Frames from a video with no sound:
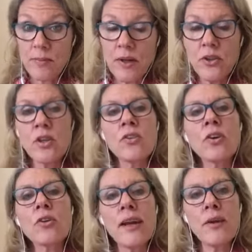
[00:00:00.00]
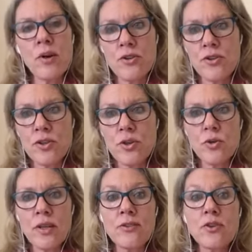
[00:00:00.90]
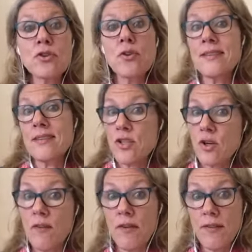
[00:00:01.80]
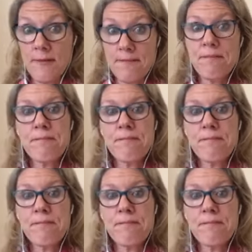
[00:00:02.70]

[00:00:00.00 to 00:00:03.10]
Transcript: but it's a great one to use as you transition off of it.